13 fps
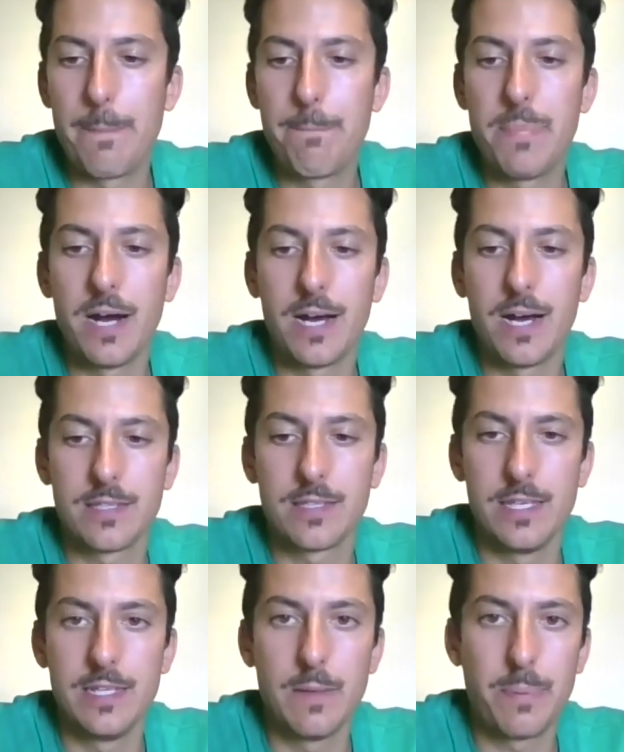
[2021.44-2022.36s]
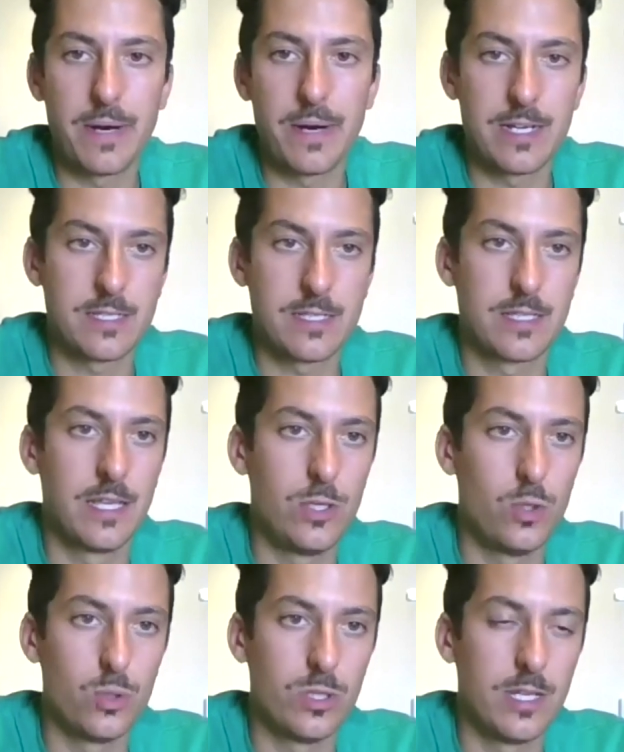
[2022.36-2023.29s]
But in the past, they
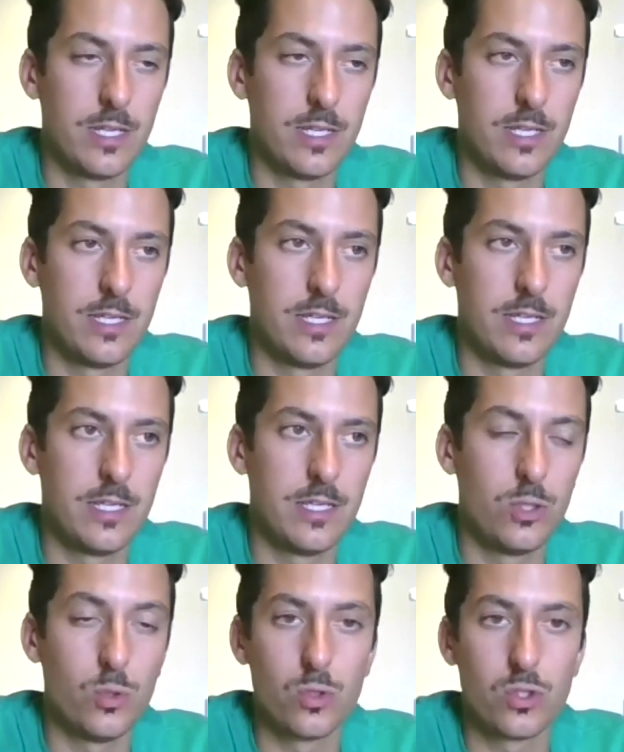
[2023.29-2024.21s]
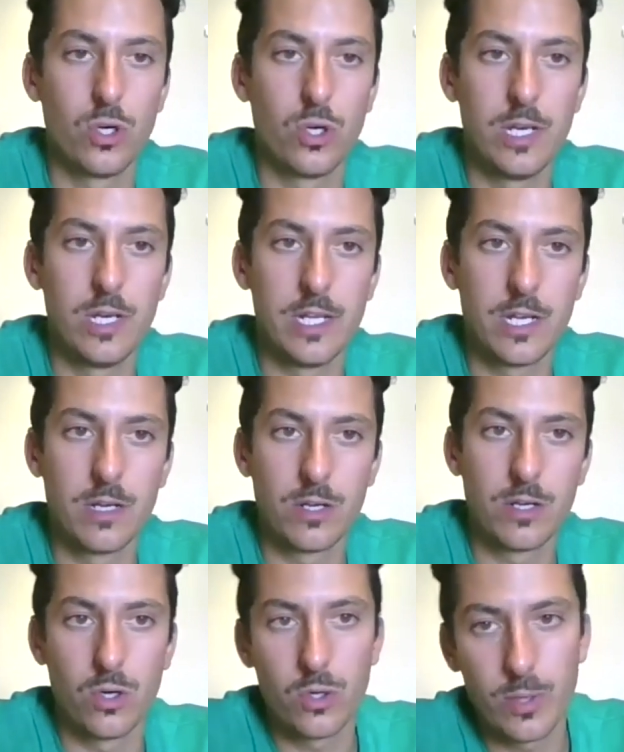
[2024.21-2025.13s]
use only
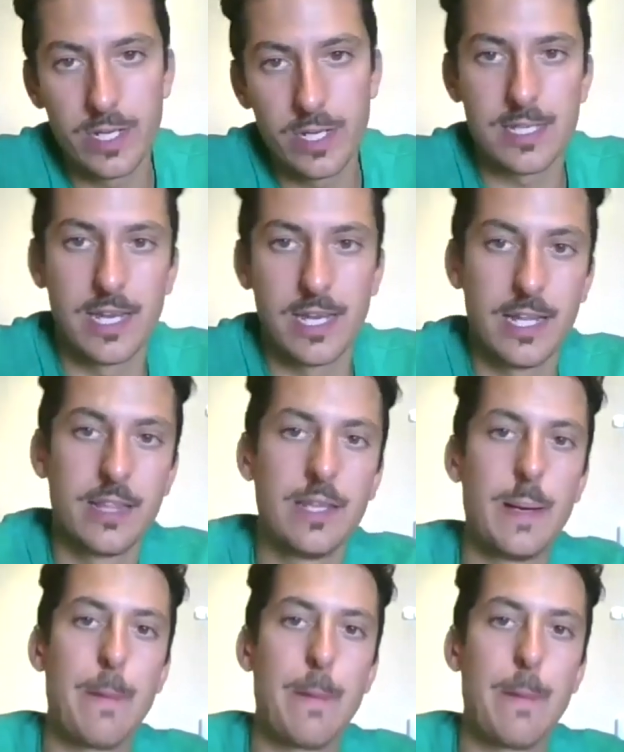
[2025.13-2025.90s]
concrete and